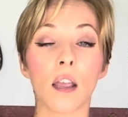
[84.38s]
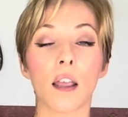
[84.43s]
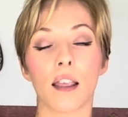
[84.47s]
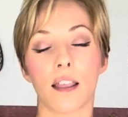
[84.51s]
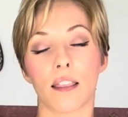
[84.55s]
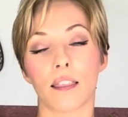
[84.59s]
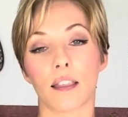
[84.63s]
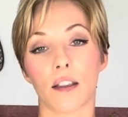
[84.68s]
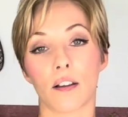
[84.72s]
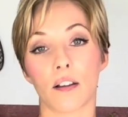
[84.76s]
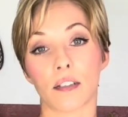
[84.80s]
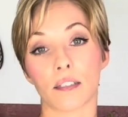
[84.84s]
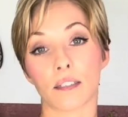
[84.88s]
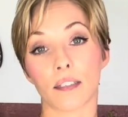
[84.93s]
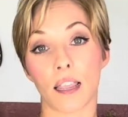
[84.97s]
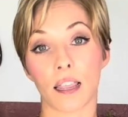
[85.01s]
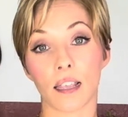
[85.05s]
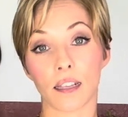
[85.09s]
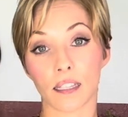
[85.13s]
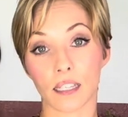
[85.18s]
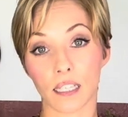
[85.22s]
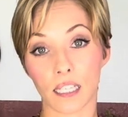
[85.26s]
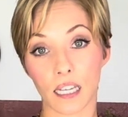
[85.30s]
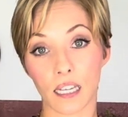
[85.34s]
there is
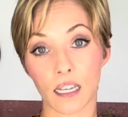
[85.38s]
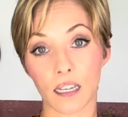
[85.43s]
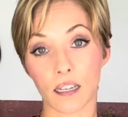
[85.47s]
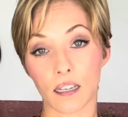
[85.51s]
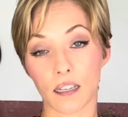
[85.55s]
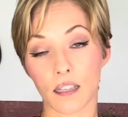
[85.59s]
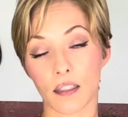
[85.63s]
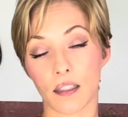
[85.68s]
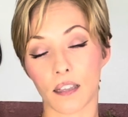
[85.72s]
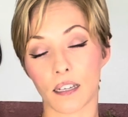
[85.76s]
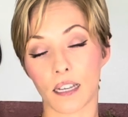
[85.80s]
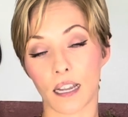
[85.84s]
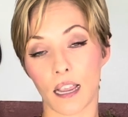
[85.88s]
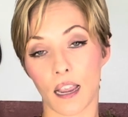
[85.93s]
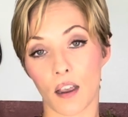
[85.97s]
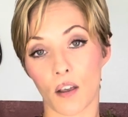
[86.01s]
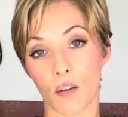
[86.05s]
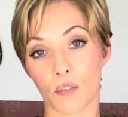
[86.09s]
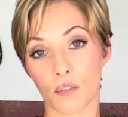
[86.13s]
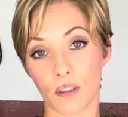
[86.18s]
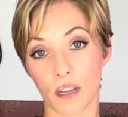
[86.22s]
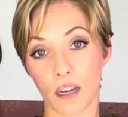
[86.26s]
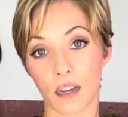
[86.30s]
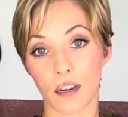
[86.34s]
a link
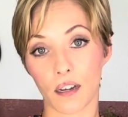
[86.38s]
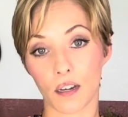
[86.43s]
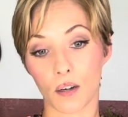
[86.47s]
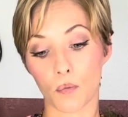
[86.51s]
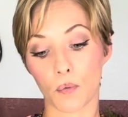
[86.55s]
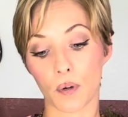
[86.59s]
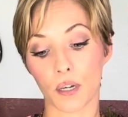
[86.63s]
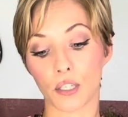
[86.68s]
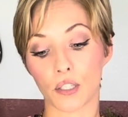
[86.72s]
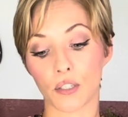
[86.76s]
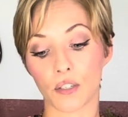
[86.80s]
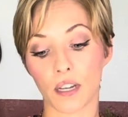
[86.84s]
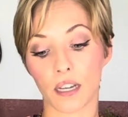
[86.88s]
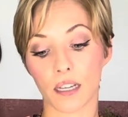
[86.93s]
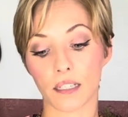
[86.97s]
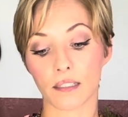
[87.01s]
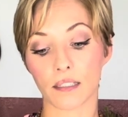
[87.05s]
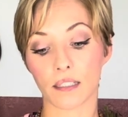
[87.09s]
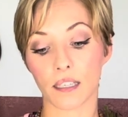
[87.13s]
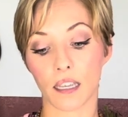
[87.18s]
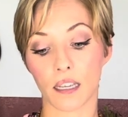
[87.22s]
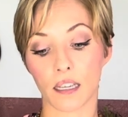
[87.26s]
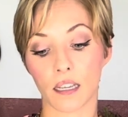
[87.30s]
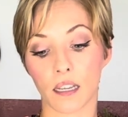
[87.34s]
down there where you guys
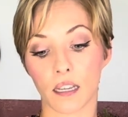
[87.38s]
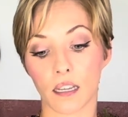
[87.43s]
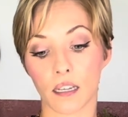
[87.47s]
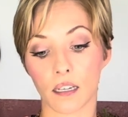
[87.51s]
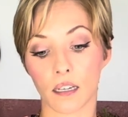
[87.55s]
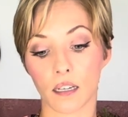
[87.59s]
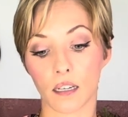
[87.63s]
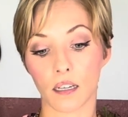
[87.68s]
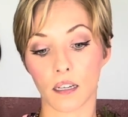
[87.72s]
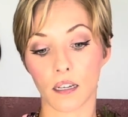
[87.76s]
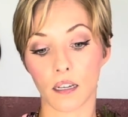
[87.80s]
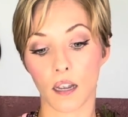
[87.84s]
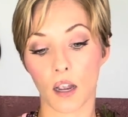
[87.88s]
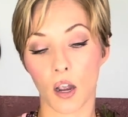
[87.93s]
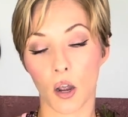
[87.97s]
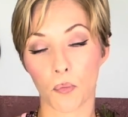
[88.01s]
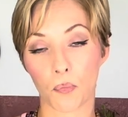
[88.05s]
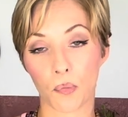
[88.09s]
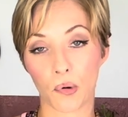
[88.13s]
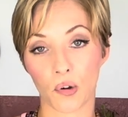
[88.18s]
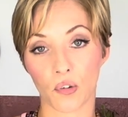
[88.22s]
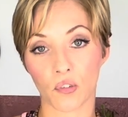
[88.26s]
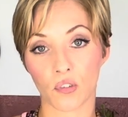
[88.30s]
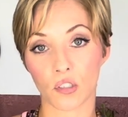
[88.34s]
can
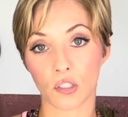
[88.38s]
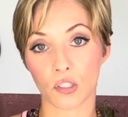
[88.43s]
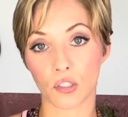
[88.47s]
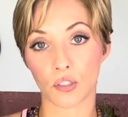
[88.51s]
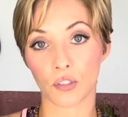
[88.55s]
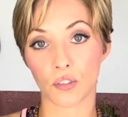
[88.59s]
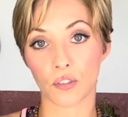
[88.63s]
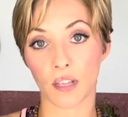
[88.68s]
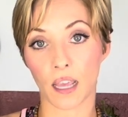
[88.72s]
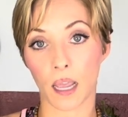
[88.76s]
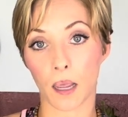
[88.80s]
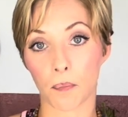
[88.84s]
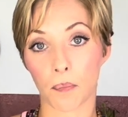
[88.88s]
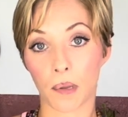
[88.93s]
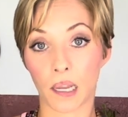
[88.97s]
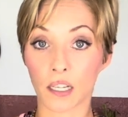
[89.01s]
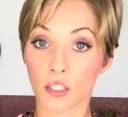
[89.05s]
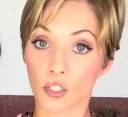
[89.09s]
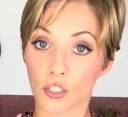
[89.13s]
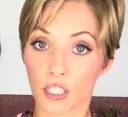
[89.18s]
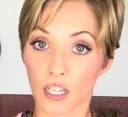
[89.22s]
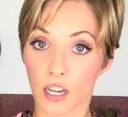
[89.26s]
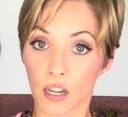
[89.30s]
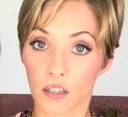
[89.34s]
hop over to that
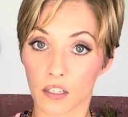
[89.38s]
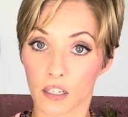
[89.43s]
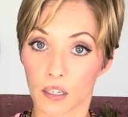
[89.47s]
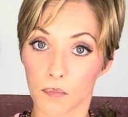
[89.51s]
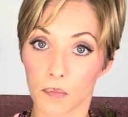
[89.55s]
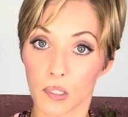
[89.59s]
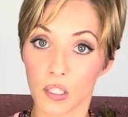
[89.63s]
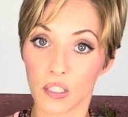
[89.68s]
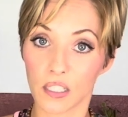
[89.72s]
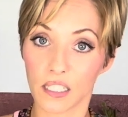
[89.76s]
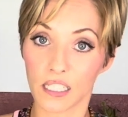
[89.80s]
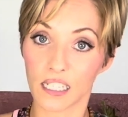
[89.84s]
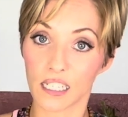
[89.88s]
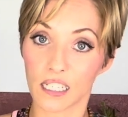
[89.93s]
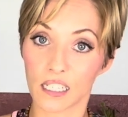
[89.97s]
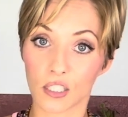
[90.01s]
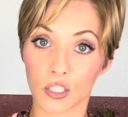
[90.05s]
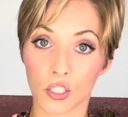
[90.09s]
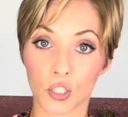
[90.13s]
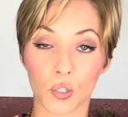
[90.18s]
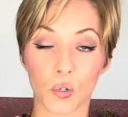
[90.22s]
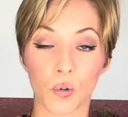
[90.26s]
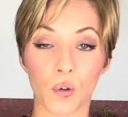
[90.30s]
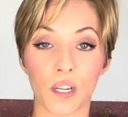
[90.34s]
Patreon community
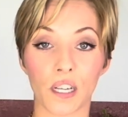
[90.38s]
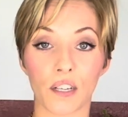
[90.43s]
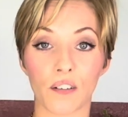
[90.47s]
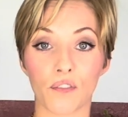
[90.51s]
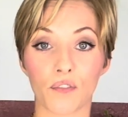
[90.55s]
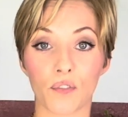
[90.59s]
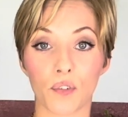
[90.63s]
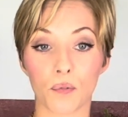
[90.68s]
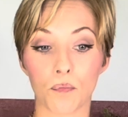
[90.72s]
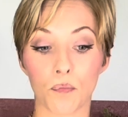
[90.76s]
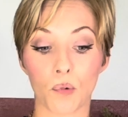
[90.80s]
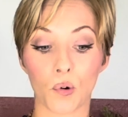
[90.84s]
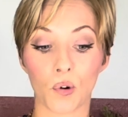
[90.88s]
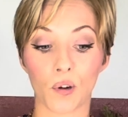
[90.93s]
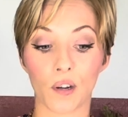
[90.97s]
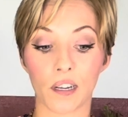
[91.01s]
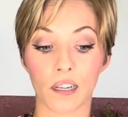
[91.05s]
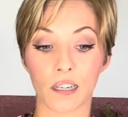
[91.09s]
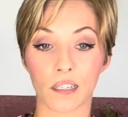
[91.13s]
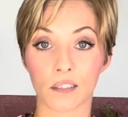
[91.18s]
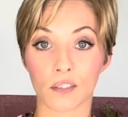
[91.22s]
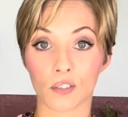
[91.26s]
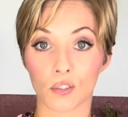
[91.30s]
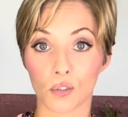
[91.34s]
and join for more
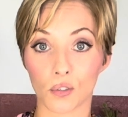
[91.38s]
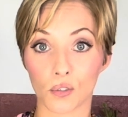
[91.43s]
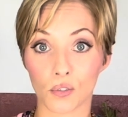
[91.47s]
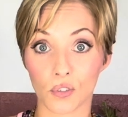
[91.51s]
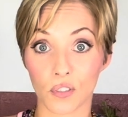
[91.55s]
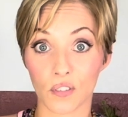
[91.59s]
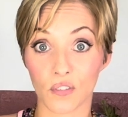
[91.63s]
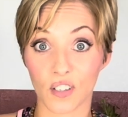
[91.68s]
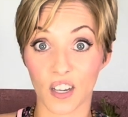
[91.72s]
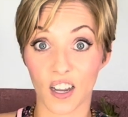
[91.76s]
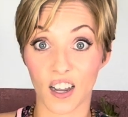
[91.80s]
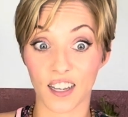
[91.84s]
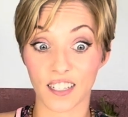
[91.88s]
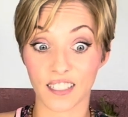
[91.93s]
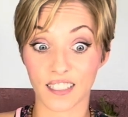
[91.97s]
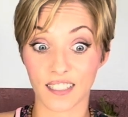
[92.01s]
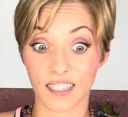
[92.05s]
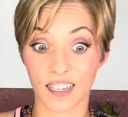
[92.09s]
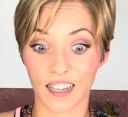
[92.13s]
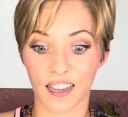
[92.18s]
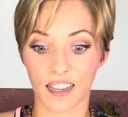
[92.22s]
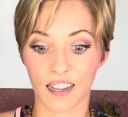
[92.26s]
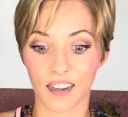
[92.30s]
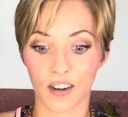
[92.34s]
exclusive
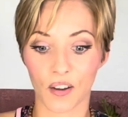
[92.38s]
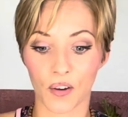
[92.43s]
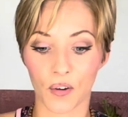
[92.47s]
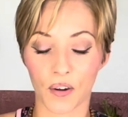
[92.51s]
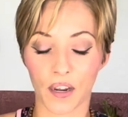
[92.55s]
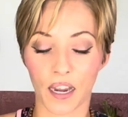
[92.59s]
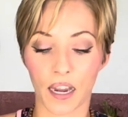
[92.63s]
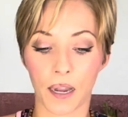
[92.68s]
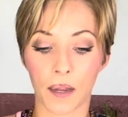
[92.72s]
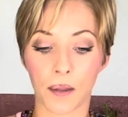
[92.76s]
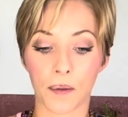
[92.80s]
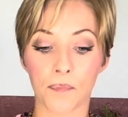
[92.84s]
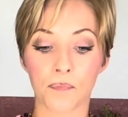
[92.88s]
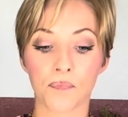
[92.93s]
content, okay?